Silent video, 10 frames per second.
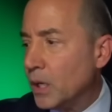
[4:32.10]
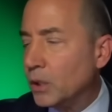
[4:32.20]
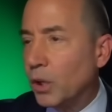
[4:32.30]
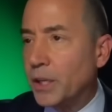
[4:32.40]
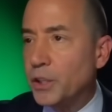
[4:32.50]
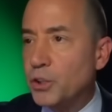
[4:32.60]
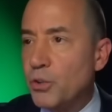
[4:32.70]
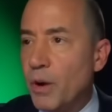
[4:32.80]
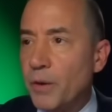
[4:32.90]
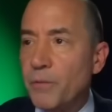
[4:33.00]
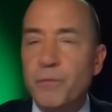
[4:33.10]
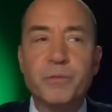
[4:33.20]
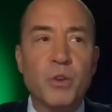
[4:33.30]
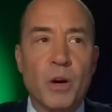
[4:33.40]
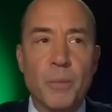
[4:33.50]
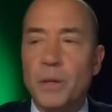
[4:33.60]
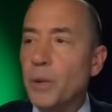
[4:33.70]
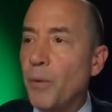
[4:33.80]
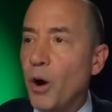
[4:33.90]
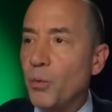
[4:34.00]
Look at the 200, 200
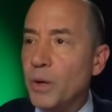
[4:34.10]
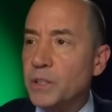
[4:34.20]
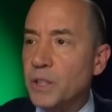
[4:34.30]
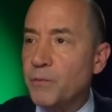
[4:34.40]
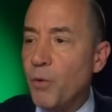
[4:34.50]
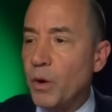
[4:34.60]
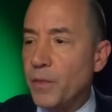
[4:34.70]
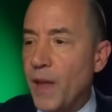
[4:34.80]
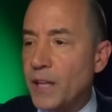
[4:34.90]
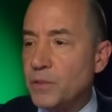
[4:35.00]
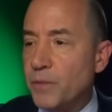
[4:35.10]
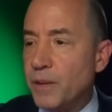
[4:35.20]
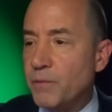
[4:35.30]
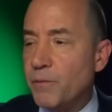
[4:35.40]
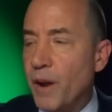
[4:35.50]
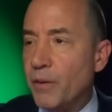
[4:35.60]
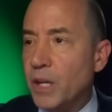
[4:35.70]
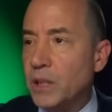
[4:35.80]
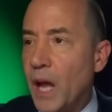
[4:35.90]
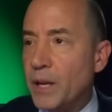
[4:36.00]
millibar, winds at 40,000 feet,
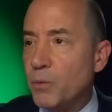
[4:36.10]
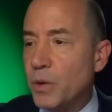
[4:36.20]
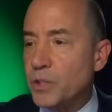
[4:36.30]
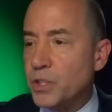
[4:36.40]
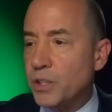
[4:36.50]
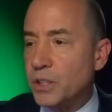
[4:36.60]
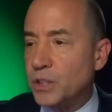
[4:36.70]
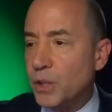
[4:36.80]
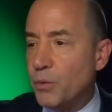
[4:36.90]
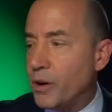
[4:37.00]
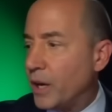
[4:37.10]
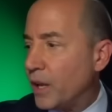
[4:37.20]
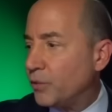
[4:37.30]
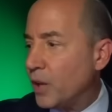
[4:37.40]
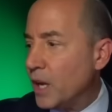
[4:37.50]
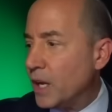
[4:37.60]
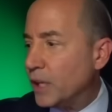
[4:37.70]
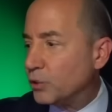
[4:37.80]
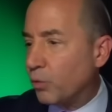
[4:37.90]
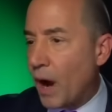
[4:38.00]
very light wind shear. You see where it is?
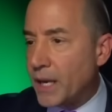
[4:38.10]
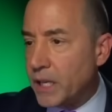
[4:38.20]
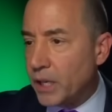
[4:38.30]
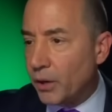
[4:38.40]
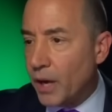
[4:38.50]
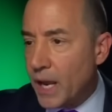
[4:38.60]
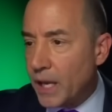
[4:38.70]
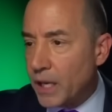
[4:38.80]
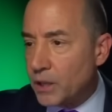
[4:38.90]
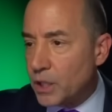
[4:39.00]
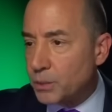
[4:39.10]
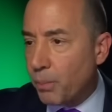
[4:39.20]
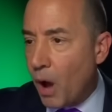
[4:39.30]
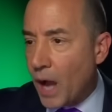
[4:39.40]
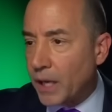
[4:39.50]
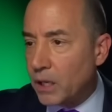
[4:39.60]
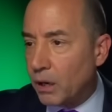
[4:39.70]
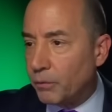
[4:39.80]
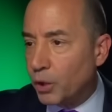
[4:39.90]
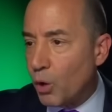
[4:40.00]
It's right here in this pocket
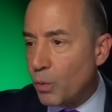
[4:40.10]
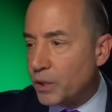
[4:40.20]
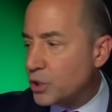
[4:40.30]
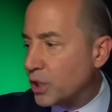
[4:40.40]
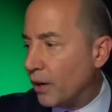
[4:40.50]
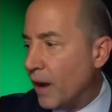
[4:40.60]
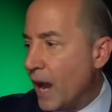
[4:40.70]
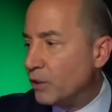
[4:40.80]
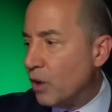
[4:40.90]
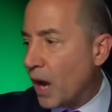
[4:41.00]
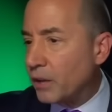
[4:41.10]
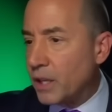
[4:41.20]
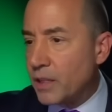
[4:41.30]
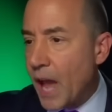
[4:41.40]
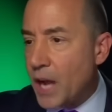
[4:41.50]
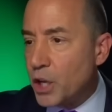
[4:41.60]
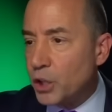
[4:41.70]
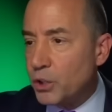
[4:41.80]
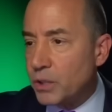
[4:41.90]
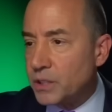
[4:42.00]
of low wind shear. Not only that,
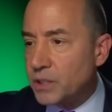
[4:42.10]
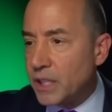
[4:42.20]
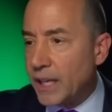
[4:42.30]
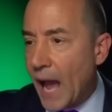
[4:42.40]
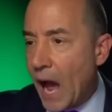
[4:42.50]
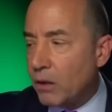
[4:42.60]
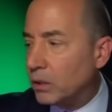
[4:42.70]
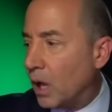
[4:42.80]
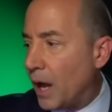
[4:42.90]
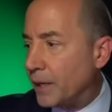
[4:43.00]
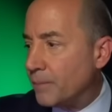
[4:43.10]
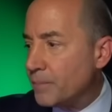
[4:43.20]
you can see an outline